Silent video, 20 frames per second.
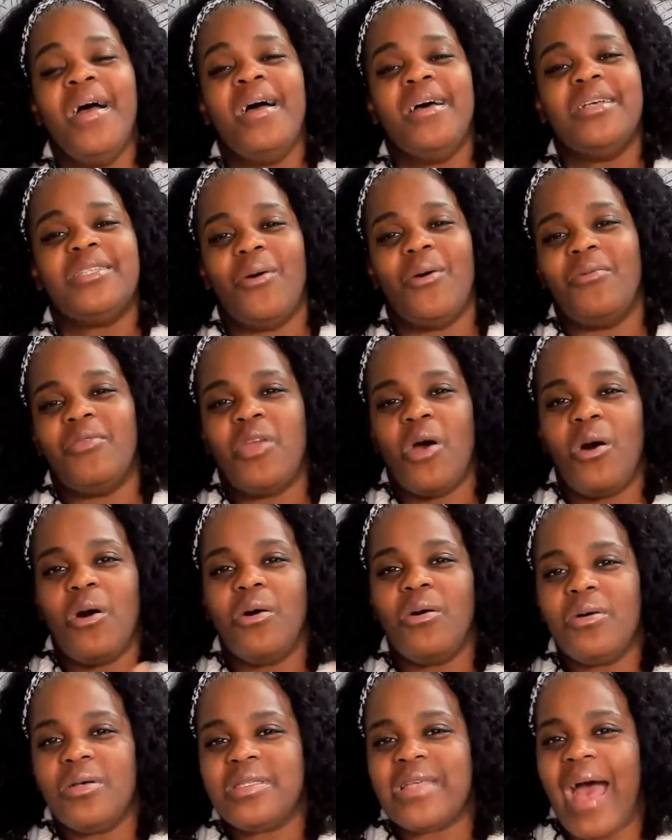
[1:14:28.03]
So
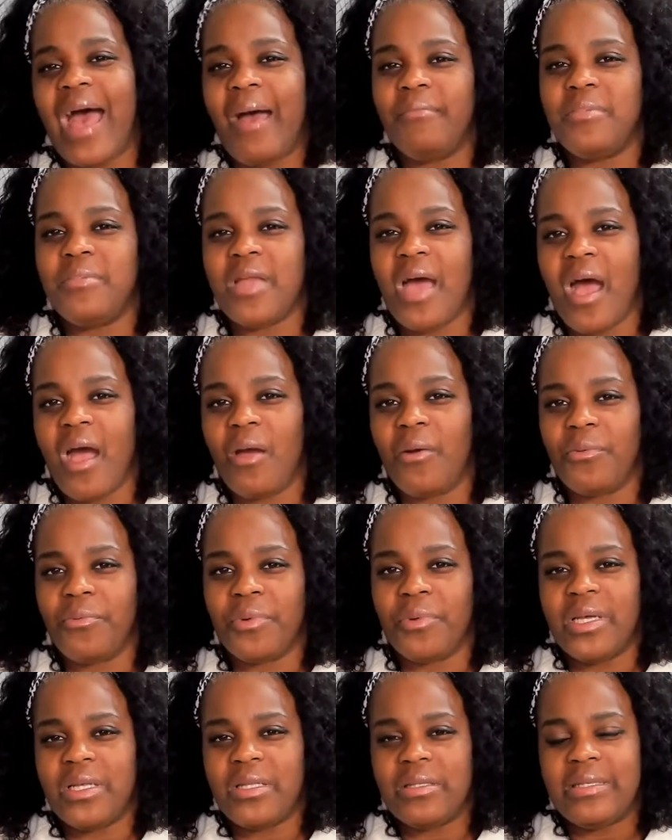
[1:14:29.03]
those I'm not
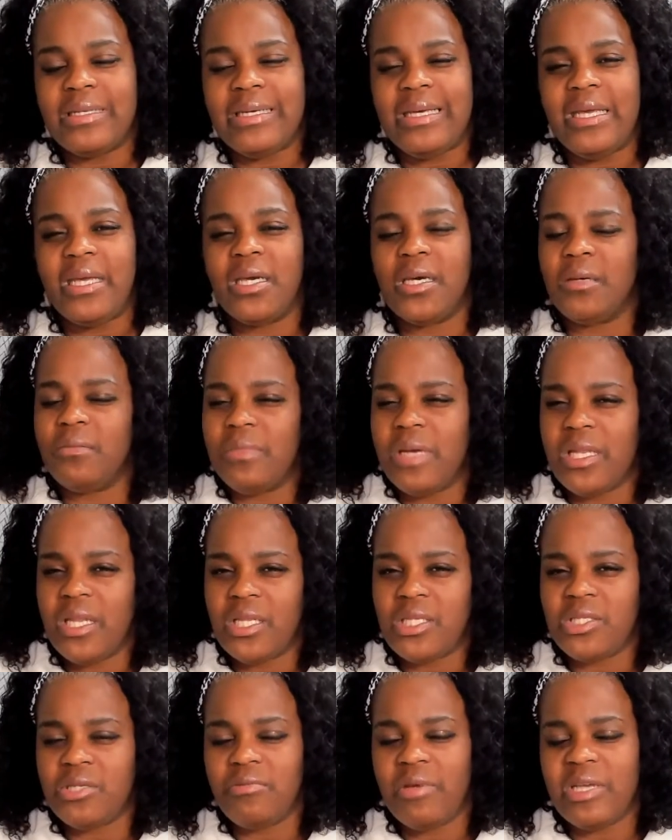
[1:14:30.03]
really
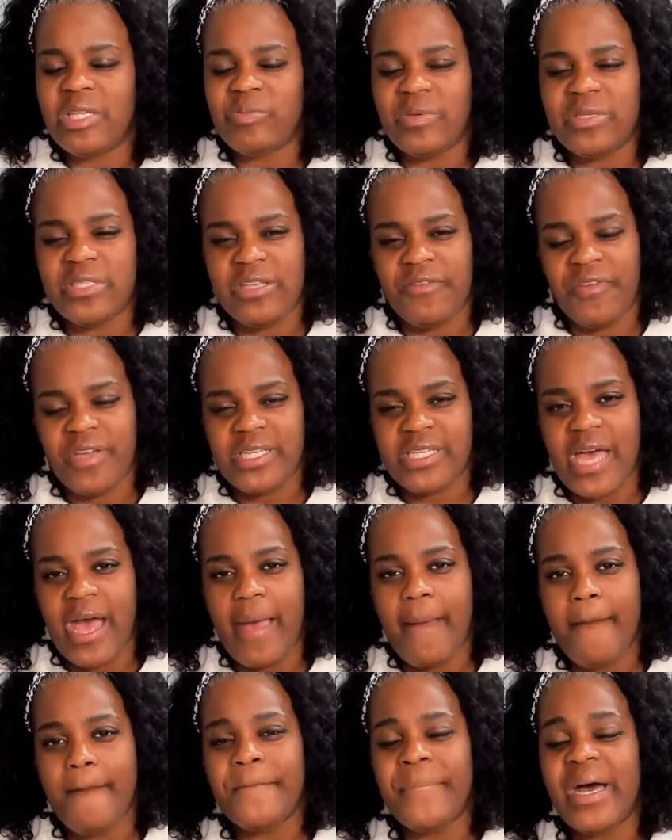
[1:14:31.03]
committed to a specific
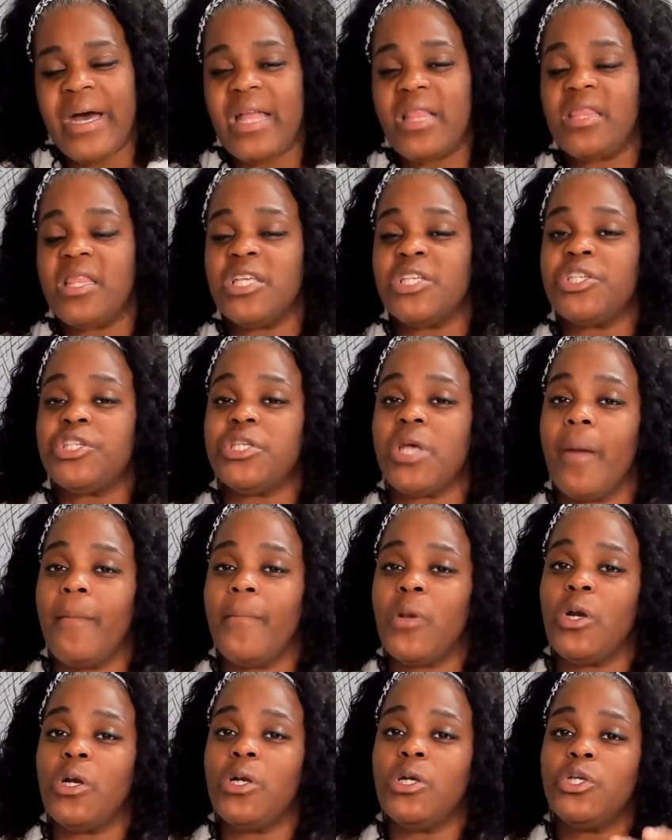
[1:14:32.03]
time, but the
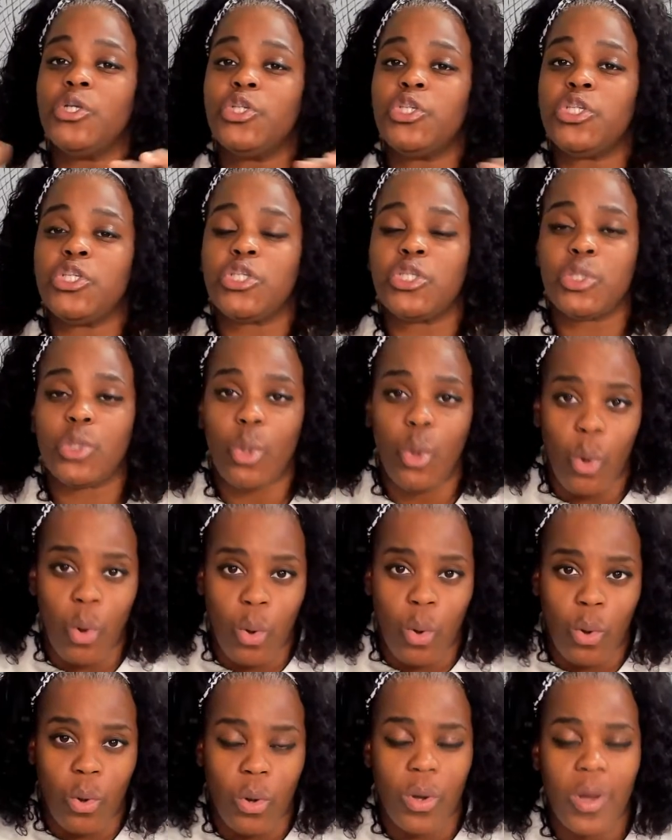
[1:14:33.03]
summer
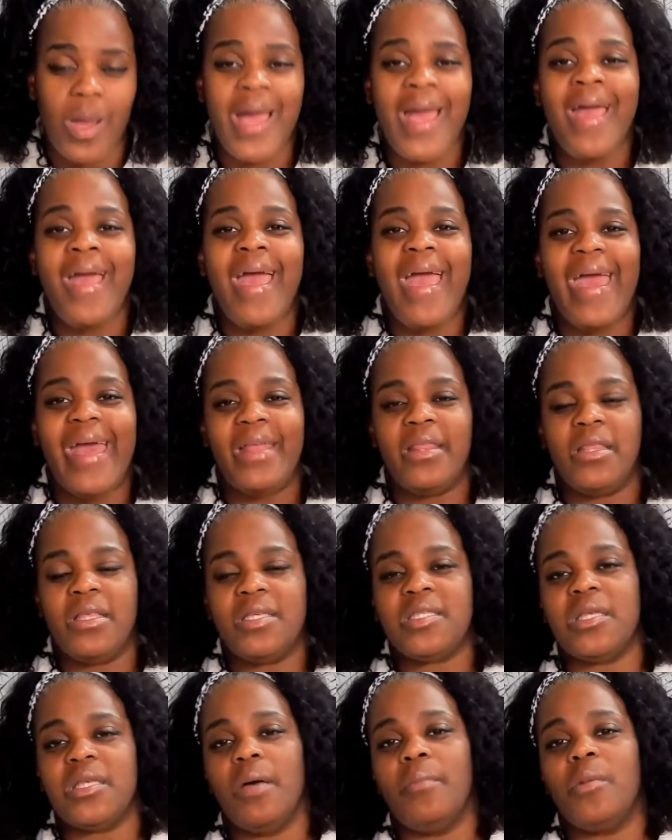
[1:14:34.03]
school and the
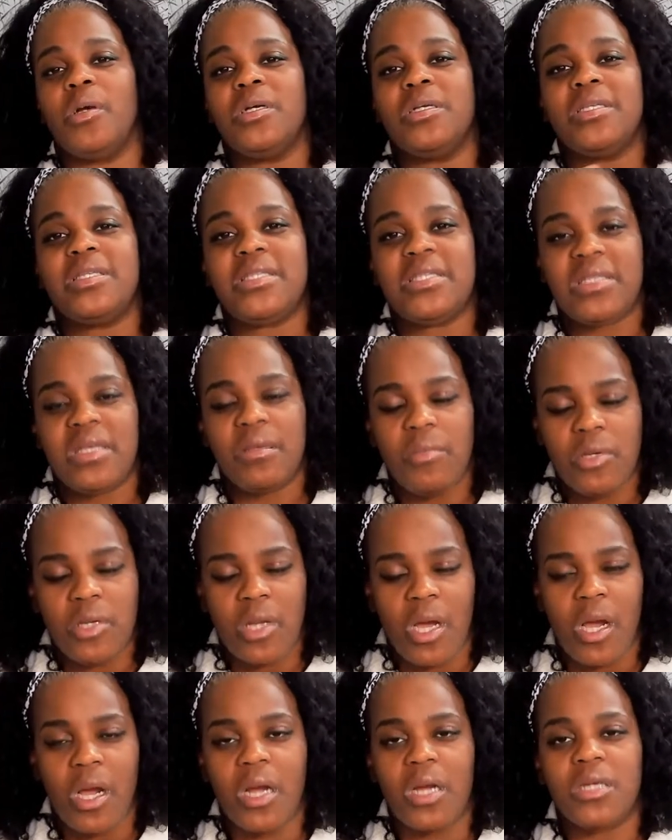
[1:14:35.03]
summer
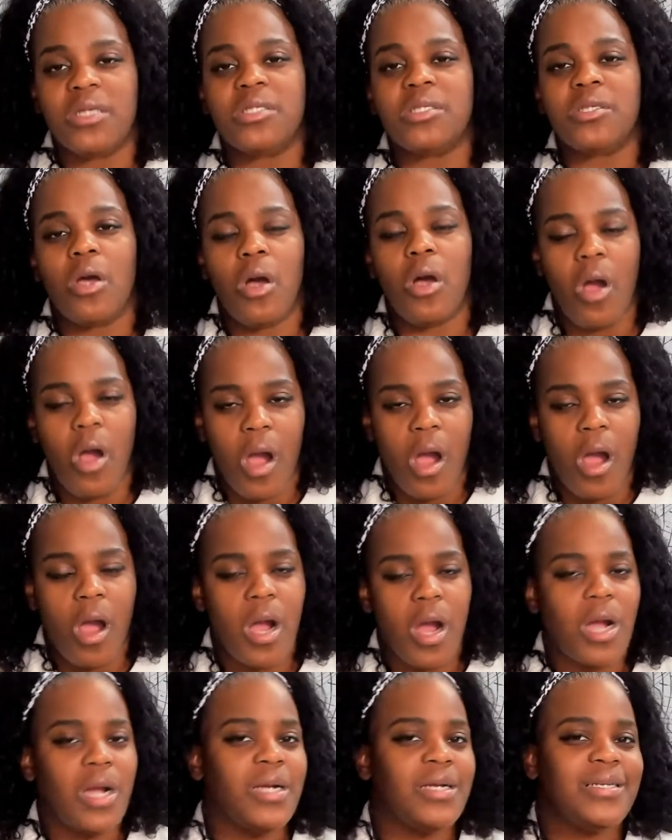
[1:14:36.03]
seminars
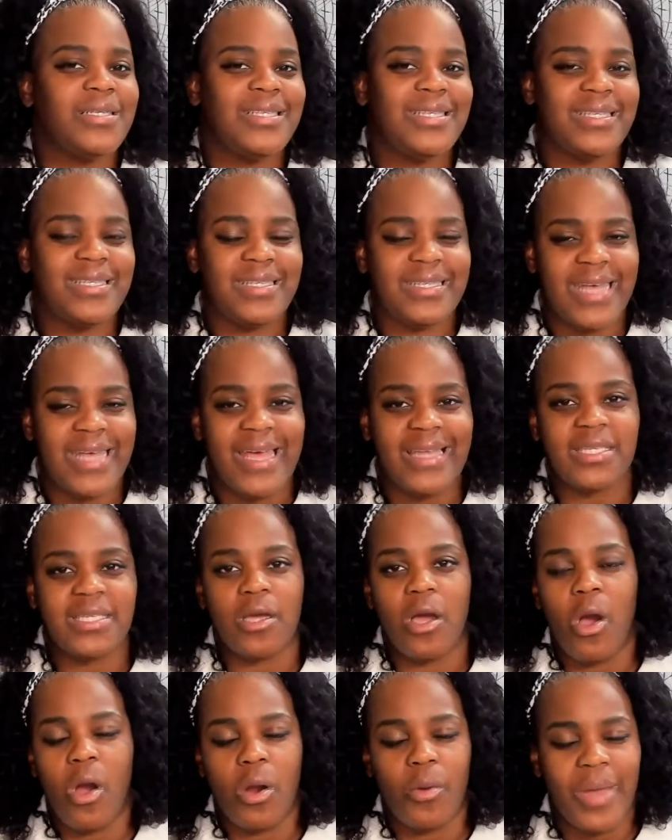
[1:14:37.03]
are set
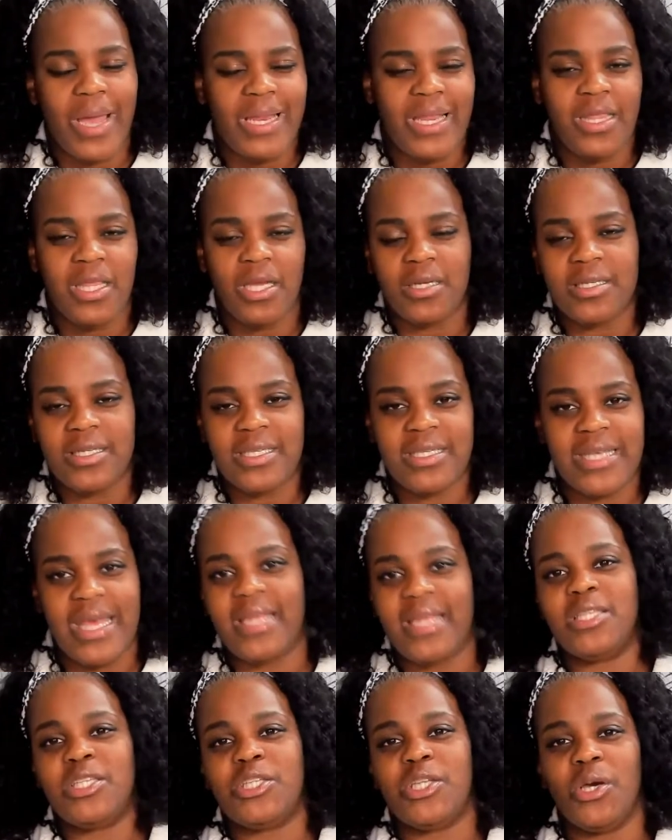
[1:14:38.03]
already. They're set
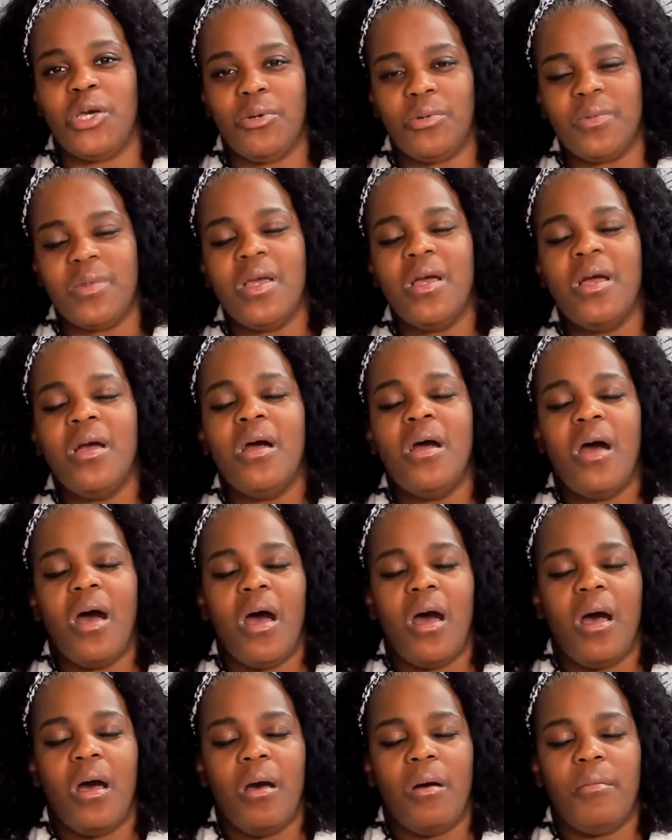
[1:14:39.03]
in stone
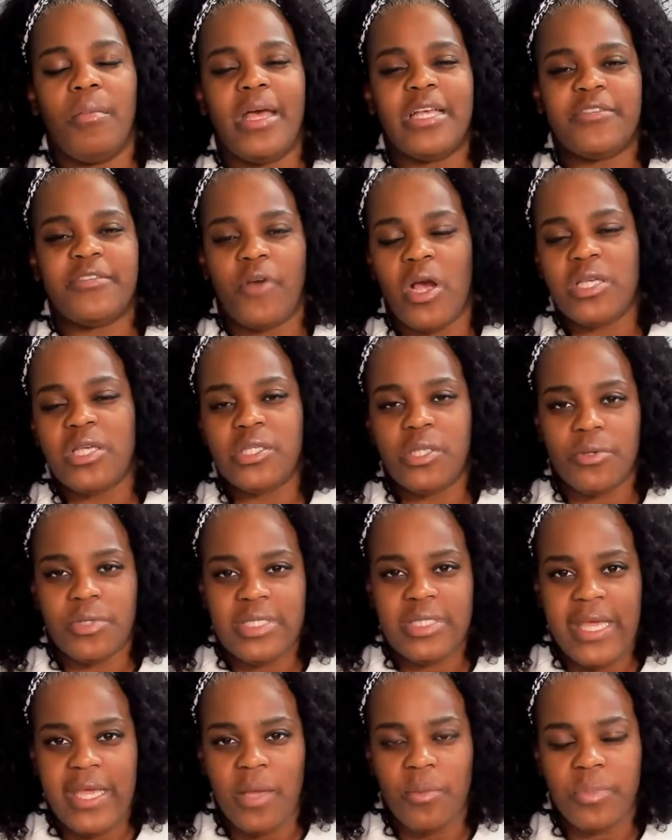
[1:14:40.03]
as far as those
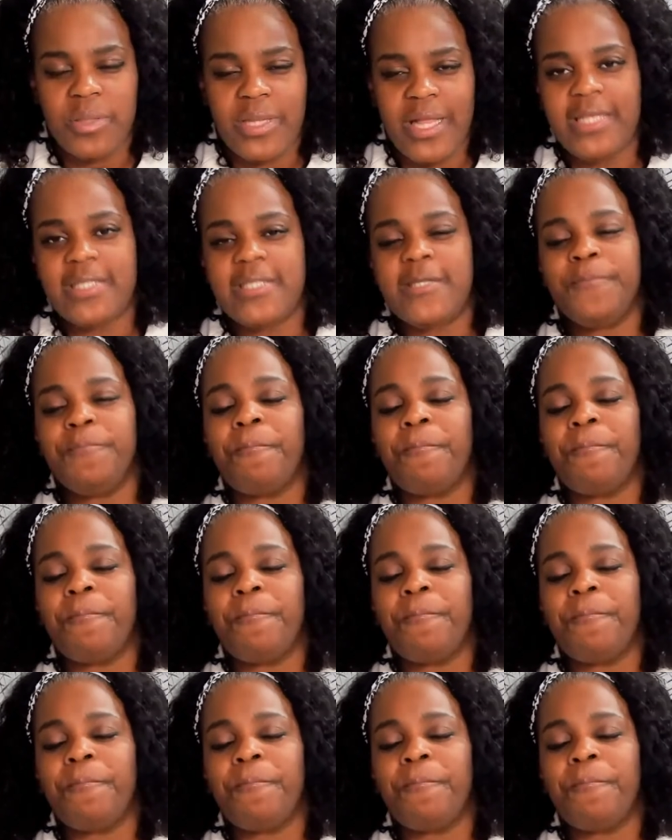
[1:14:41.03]
taking place.